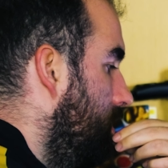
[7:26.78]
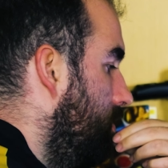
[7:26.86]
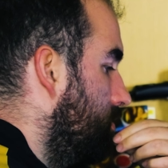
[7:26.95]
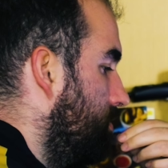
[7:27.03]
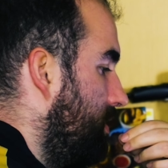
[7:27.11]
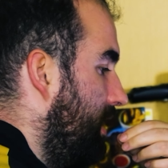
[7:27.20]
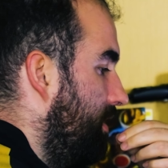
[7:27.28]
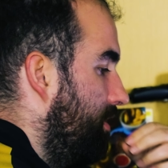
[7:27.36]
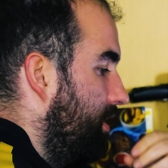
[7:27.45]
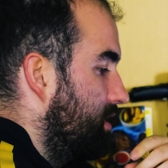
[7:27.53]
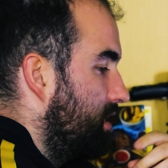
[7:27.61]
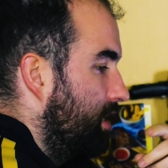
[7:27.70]
Also, again,
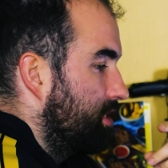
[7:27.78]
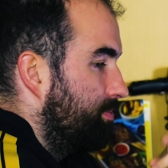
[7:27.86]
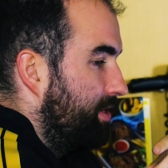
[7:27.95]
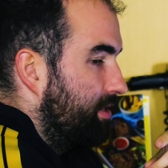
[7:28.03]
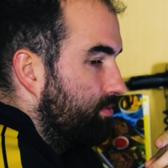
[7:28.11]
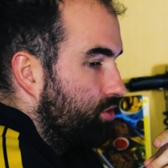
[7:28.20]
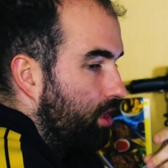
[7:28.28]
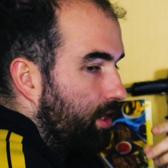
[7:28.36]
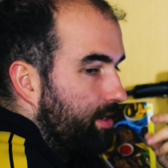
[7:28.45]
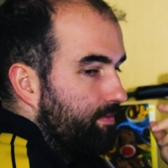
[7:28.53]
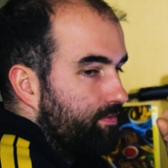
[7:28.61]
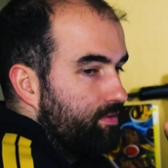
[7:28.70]
things like speed of
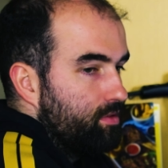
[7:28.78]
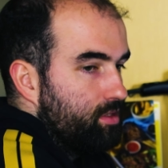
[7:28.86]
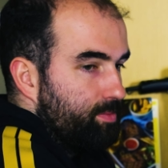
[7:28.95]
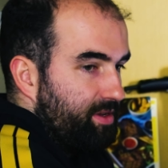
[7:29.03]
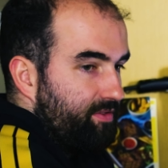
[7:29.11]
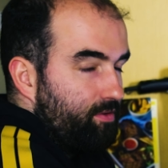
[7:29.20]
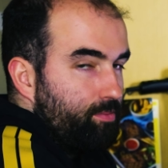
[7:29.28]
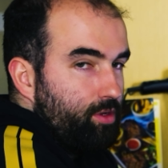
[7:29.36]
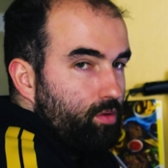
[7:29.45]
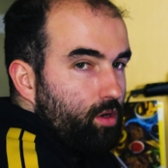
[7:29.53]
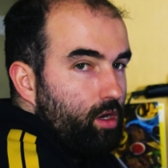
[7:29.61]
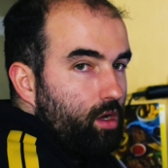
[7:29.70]
drive, speed of
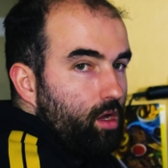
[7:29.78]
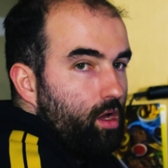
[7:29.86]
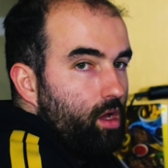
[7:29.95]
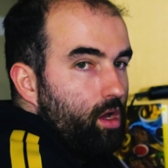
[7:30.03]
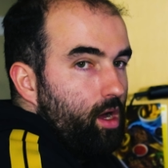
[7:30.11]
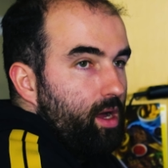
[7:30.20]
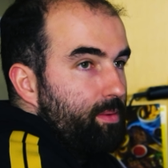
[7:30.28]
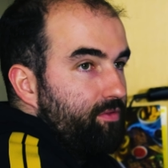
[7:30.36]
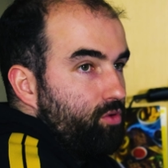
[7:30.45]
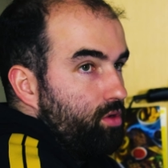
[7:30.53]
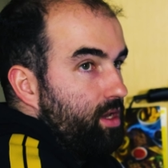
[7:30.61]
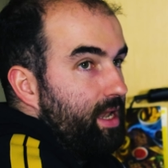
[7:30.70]
computer.
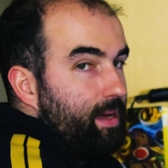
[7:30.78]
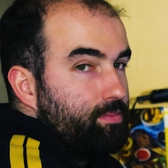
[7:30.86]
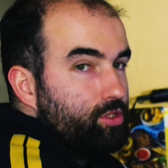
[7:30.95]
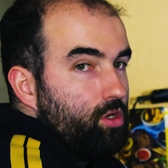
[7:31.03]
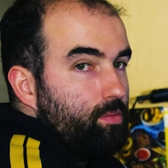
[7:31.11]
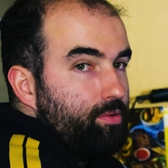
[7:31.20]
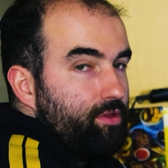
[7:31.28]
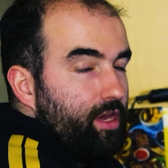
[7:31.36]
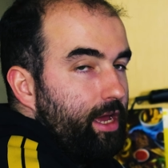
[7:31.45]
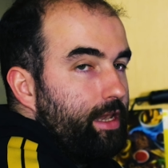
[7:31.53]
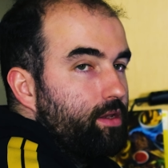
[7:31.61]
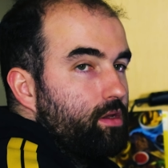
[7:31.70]
If you're on a laptop,
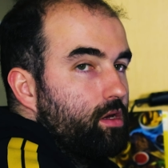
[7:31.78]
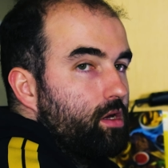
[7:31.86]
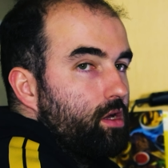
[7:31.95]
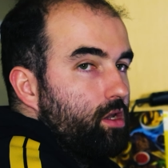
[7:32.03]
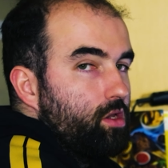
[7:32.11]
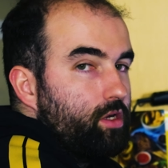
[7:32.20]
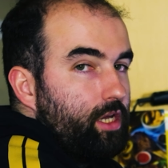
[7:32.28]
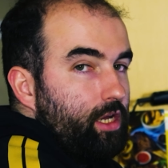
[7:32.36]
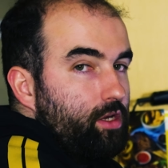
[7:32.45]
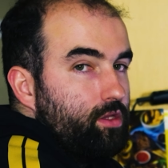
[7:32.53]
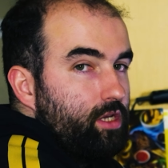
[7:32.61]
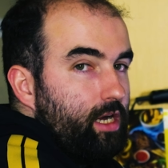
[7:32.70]
then
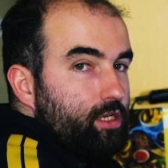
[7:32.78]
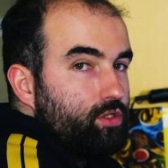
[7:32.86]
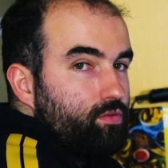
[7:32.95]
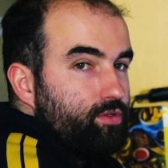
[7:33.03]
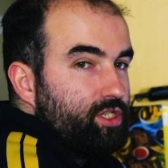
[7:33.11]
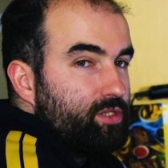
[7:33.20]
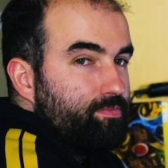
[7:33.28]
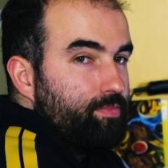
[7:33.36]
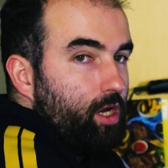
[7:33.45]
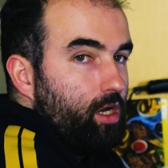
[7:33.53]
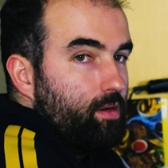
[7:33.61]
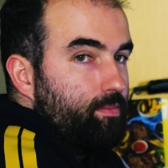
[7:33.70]
looking at the actual
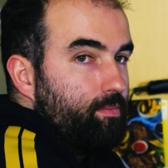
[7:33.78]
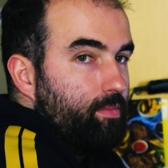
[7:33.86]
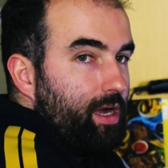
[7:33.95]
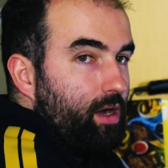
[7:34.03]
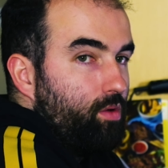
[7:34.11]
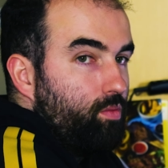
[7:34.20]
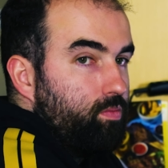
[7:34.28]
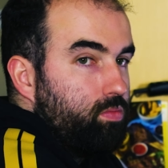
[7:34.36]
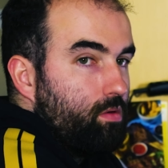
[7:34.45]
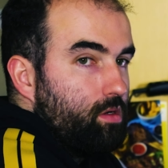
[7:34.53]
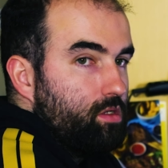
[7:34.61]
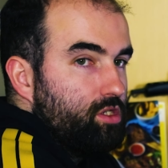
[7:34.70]
how
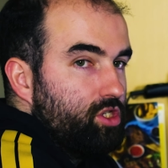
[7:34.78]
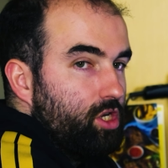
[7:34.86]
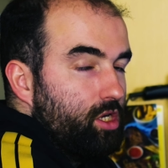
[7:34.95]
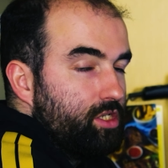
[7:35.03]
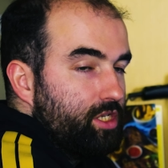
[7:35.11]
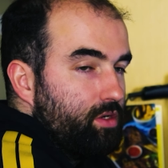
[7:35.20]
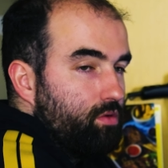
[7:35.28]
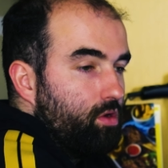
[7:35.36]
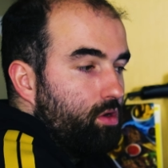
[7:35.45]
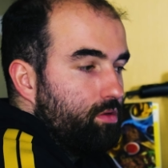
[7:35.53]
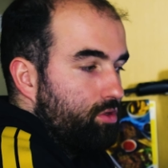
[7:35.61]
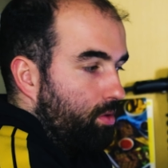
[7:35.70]
dirty or
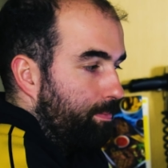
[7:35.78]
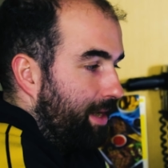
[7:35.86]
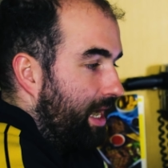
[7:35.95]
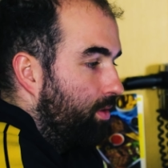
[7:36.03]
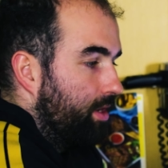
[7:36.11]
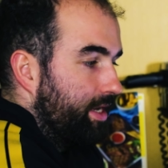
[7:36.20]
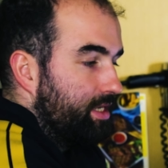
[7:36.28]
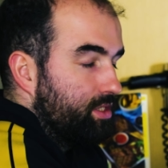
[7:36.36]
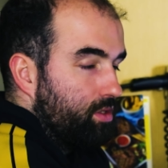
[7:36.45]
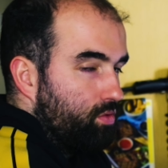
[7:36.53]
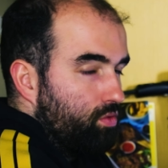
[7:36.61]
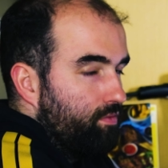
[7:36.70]
not your power
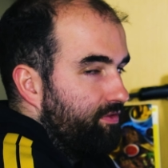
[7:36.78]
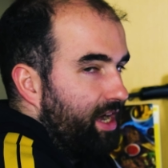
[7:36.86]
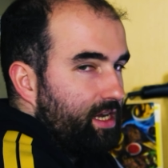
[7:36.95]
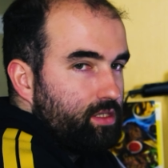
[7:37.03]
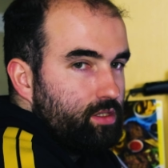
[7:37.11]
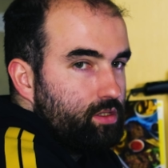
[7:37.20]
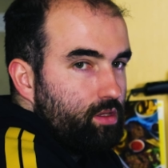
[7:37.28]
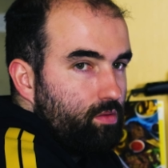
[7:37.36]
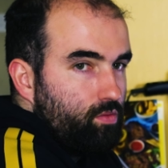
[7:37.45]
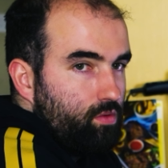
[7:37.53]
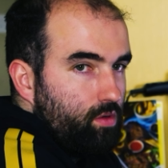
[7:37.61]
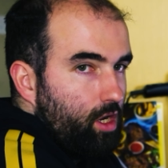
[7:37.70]
is are all factors that
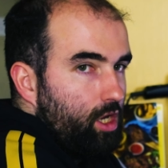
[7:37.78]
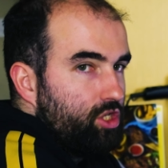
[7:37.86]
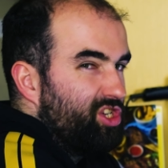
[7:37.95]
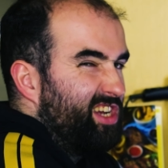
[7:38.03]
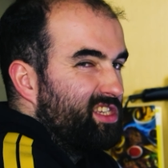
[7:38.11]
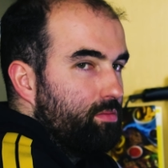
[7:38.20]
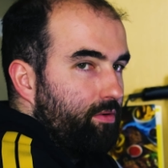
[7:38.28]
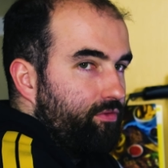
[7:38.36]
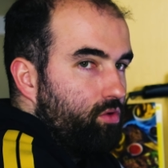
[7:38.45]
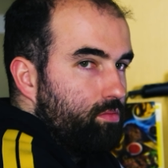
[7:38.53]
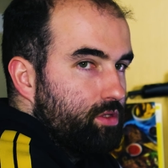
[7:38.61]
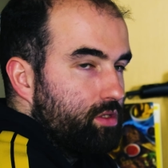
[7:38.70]
will change the
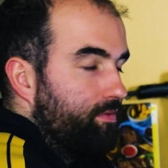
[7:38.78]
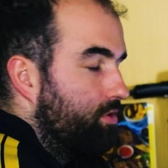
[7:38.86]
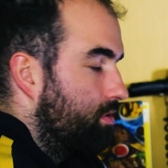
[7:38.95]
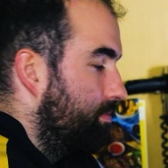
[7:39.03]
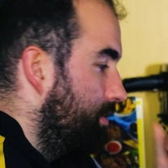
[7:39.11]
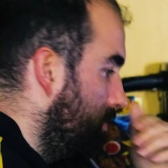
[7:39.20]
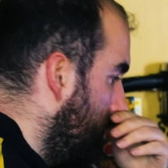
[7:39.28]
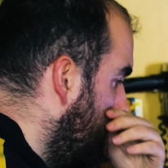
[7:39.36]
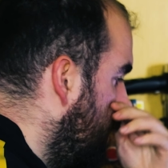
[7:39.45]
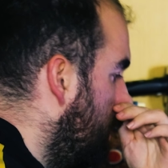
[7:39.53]
performance of your computer.